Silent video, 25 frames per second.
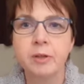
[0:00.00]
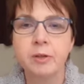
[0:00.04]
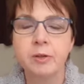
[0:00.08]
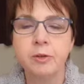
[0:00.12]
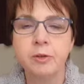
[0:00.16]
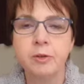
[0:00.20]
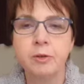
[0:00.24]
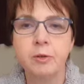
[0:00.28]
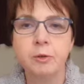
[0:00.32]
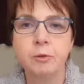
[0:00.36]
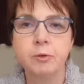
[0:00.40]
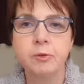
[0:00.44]

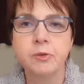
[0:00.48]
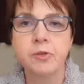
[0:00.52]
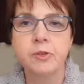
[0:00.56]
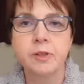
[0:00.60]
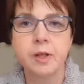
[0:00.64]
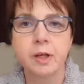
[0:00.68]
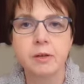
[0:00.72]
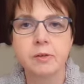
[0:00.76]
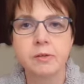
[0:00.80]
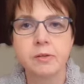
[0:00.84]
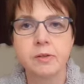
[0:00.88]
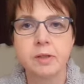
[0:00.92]
you'll
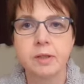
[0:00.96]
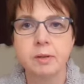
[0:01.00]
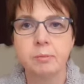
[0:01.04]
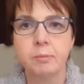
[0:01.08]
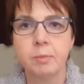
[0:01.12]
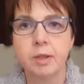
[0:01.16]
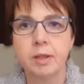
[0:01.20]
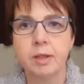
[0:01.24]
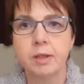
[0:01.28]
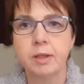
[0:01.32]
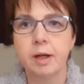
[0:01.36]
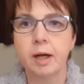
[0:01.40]
also see
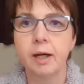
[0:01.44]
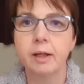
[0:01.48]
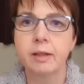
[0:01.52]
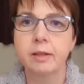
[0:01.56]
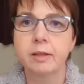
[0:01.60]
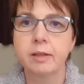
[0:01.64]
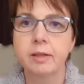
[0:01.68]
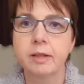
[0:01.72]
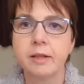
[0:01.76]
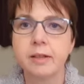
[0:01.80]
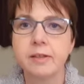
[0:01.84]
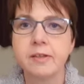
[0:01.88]
me
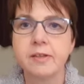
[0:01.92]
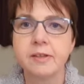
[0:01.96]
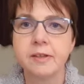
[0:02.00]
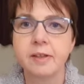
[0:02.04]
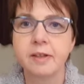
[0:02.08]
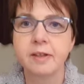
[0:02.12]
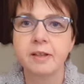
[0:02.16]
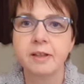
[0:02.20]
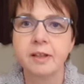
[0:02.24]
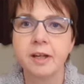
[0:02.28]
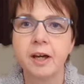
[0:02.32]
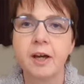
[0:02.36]

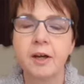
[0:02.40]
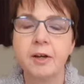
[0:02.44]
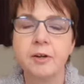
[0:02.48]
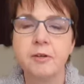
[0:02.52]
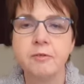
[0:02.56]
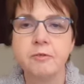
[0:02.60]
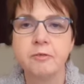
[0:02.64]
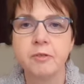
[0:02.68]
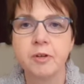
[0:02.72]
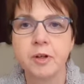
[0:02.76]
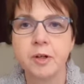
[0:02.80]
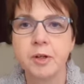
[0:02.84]
agonising
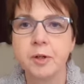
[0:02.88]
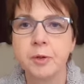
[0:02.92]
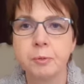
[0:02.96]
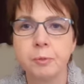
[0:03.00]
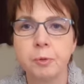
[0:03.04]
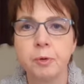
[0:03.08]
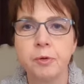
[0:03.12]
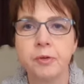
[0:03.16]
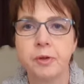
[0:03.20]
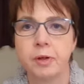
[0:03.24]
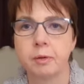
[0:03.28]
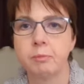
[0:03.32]
over
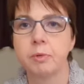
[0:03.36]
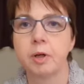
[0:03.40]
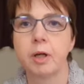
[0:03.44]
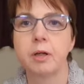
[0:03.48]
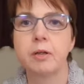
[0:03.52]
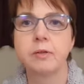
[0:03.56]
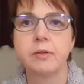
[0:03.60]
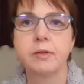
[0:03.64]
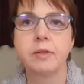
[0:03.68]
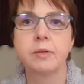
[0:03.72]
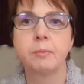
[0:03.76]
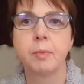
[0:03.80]
what I'm
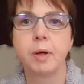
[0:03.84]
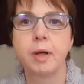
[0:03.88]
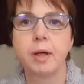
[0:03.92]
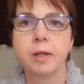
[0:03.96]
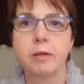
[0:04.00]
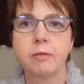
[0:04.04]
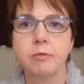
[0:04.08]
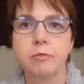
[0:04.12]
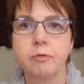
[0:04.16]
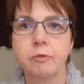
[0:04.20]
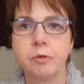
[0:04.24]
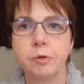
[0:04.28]
going to
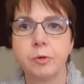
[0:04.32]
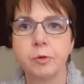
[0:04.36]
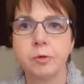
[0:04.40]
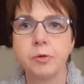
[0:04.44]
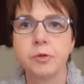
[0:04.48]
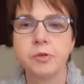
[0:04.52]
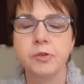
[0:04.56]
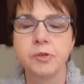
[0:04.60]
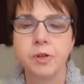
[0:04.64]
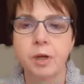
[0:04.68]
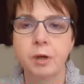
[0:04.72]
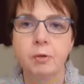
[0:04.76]
make for
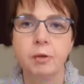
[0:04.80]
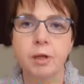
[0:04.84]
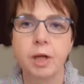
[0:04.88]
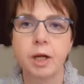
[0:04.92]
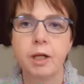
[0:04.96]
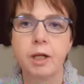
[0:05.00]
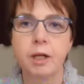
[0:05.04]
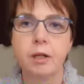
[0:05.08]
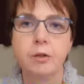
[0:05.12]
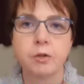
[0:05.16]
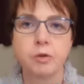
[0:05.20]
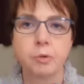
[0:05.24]
So
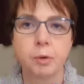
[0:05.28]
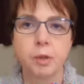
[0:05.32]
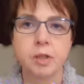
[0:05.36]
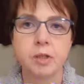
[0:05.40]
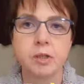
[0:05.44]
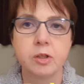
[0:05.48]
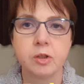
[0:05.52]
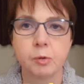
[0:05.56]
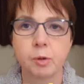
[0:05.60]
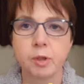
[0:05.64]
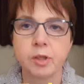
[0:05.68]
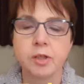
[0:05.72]
Yellow
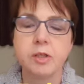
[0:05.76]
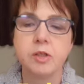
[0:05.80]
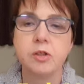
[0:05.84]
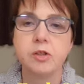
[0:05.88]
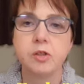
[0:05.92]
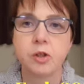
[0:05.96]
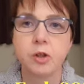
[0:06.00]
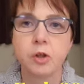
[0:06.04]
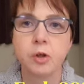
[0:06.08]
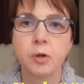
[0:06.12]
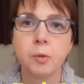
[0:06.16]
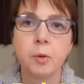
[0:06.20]

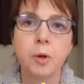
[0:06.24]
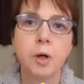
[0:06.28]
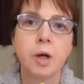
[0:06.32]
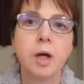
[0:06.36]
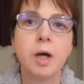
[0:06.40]
2022,